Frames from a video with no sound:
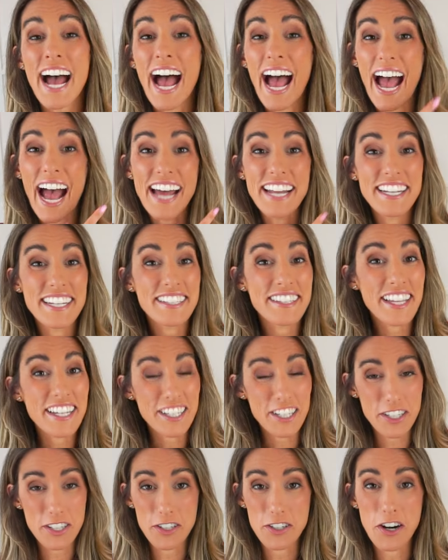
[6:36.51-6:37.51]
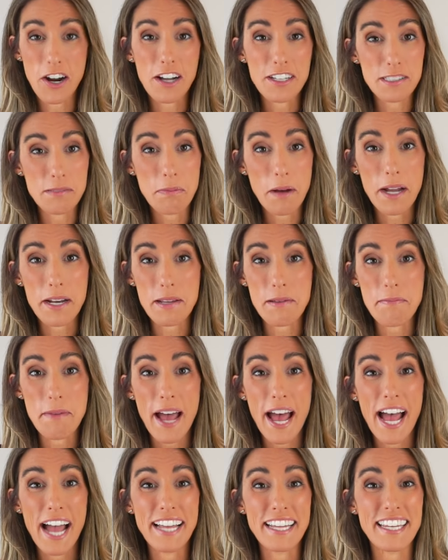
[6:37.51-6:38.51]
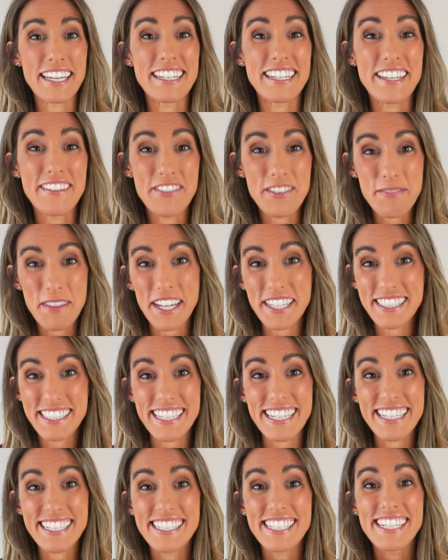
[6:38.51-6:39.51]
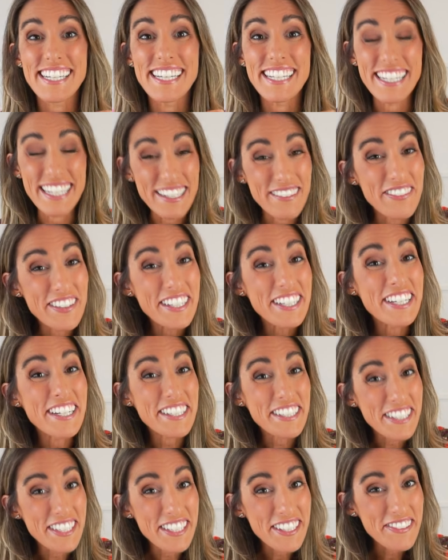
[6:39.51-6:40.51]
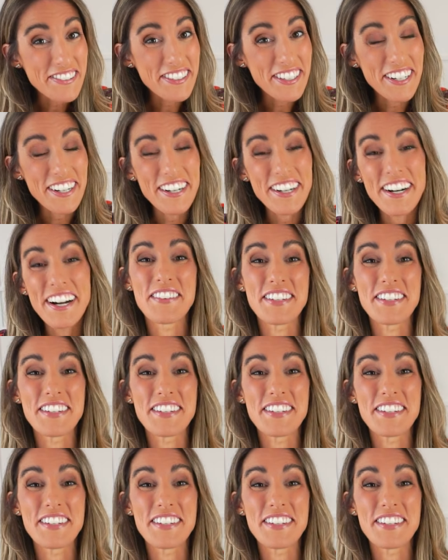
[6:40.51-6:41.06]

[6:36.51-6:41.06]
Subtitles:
Add in like a crossbody bag, it even makes it even cuter,